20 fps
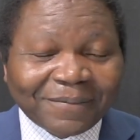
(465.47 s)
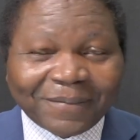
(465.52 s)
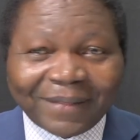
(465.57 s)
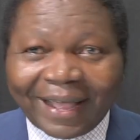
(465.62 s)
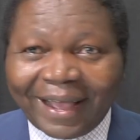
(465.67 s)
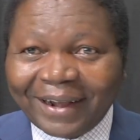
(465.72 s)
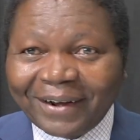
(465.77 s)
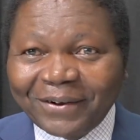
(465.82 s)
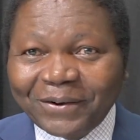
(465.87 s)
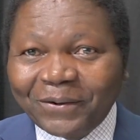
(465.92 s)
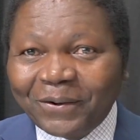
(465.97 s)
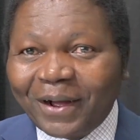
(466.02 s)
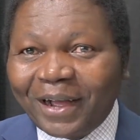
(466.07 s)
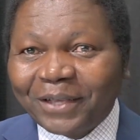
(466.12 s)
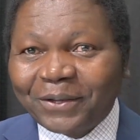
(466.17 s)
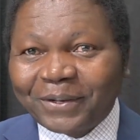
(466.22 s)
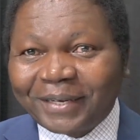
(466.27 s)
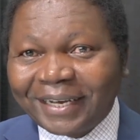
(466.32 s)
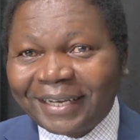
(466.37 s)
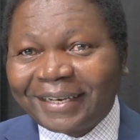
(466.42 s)
I don't know how
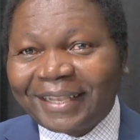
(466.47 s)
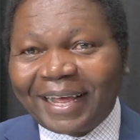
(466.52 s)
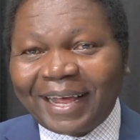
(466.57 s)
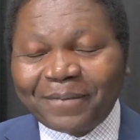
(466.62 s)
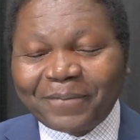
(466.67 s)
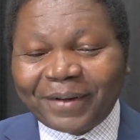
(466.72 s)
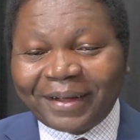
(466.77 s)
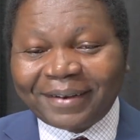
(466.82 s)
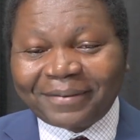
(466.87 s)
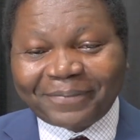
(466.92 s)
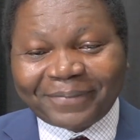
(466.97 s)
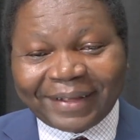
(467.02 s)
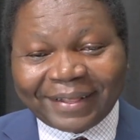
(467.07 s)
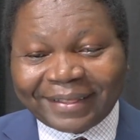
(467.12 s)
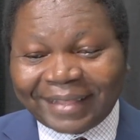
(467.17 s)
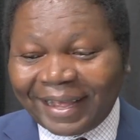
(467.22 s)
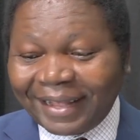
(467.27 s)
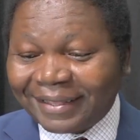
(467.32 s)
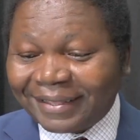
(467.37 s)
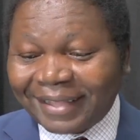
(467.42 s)
you take that, but
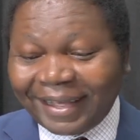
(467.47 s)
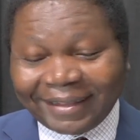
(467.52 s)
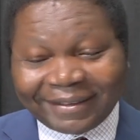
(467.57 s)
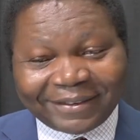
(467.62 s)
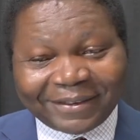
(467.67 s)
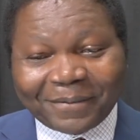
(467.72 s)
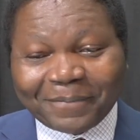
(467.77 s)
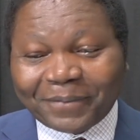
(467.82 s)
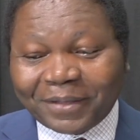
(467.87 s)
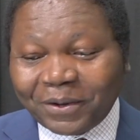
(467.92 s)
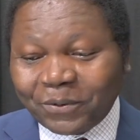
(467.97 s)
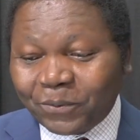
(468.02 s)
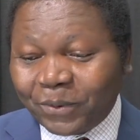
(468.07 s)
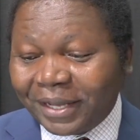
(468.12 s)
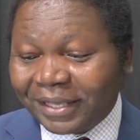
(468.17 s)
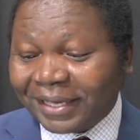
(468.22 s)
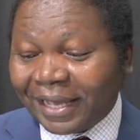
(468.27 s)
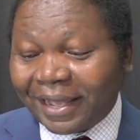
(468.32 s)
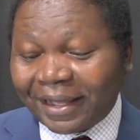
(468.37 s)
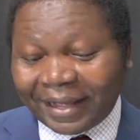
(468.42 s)
that's something
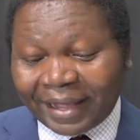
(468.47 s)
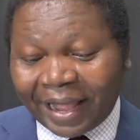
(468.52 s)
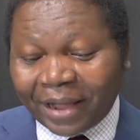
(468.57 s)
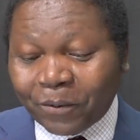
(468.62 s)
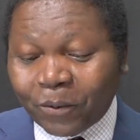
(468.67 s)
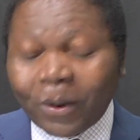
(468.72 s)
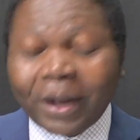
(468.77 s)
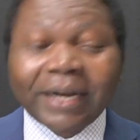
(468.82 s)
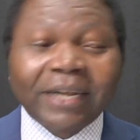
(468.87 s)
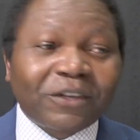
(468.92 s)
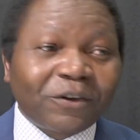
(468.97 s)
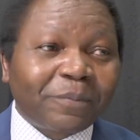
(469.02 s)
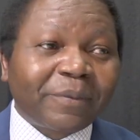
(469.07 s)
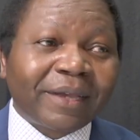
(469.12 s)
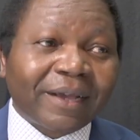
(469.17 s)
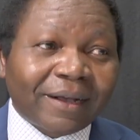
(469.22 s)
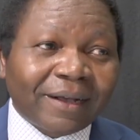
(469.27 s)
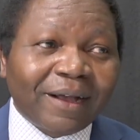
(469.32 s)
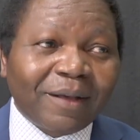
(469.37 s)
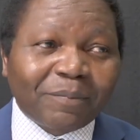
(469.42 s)
which I wanted to be
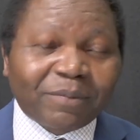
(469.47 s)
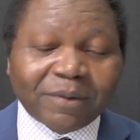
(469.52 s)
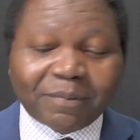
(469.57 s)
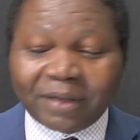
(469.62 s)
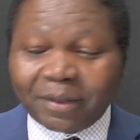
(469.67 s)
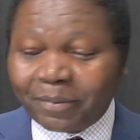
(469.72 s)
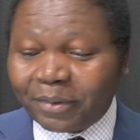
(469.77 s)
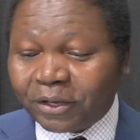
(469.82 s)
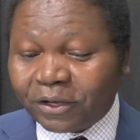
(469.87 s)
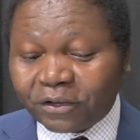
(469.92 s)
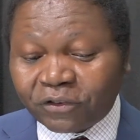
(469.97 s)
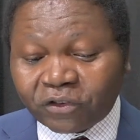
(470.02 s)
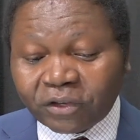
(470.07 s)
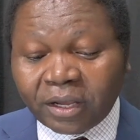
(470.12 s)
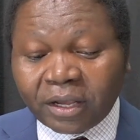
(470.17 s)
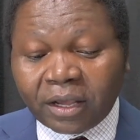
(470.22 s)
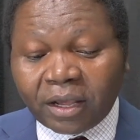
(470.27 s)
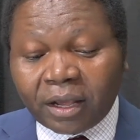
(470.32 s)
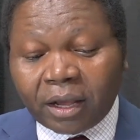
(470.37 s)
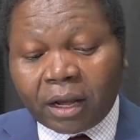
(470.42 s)
a compliment, because
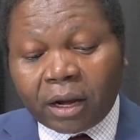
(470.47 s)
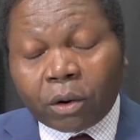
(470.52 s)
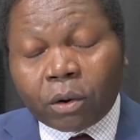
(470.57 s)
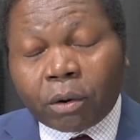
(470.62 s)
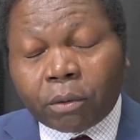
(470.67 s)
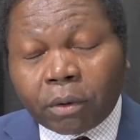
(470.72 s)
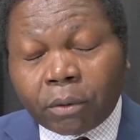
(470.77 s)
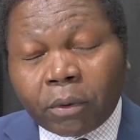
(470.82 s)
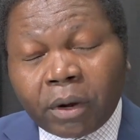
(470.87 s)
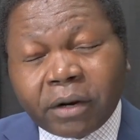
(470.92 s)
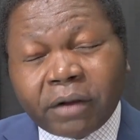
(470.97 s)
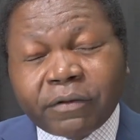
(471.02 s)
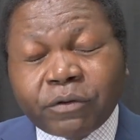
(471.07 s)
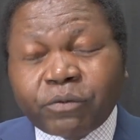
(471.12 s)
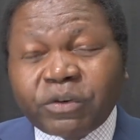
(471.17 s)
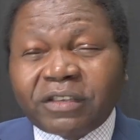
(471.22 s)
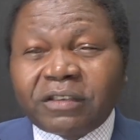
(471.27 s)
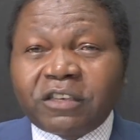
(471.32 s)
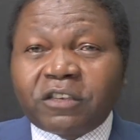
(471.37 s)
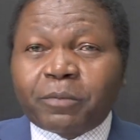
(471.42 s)
one of the
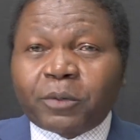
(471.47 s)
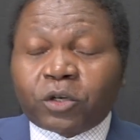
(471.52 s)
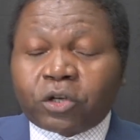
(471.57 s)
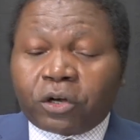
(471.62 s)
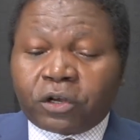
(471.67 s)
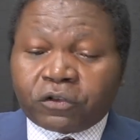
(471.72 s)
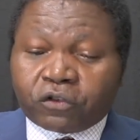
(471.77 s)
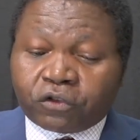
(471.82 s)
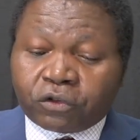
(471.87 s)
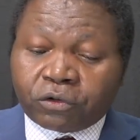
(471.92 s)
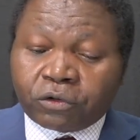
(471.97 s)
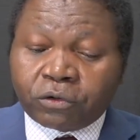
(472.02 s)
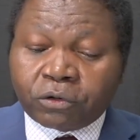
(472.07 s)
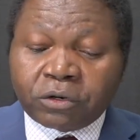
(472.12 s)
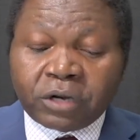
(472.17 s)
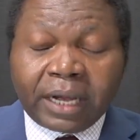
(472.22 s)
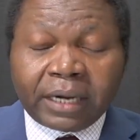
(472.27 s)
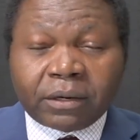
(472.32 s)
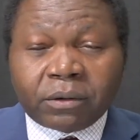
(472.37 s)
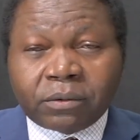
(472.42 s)
reasons is because you
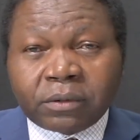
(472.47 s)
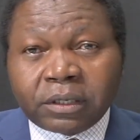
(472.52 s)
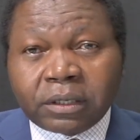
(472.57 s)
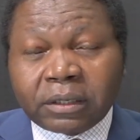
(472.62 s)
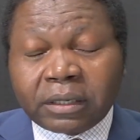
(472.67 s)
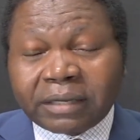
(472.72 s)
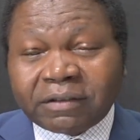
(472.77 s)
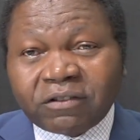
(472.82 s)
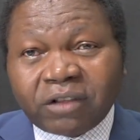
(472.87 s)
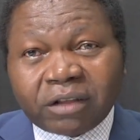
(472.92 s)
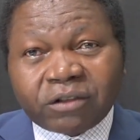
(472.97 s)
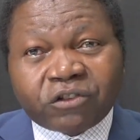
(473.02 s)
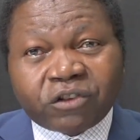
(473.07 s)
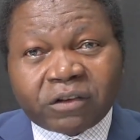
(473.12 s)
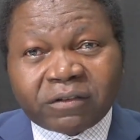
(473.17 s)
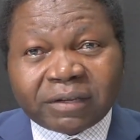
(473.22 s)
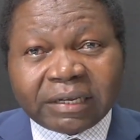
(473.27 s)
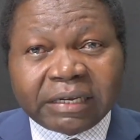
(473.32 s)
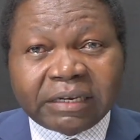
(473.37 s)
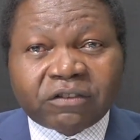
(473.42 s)
not only, it's not
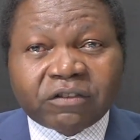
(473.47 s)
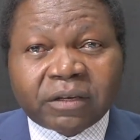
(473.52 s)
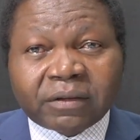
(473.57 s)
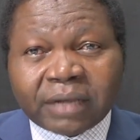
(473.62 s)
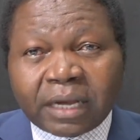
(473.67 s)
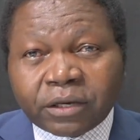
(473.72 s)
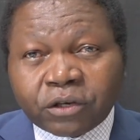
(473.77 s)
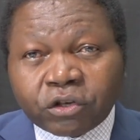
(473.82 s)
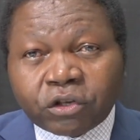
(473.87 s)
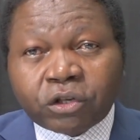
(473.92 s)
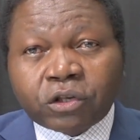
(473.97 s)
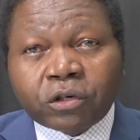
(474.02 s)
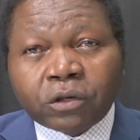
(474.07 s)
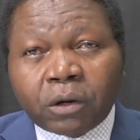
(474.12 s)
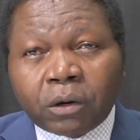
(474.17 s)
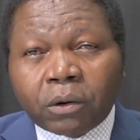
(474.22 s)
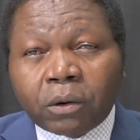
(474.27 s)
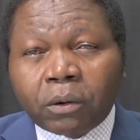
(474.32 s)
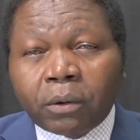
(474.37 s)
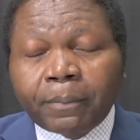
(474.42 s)
just the interest that you
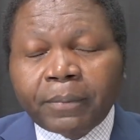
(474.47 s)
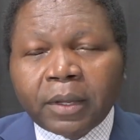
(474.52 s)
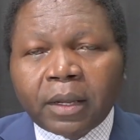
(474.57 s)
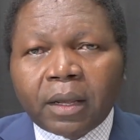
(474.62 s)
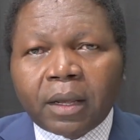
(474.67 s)
show,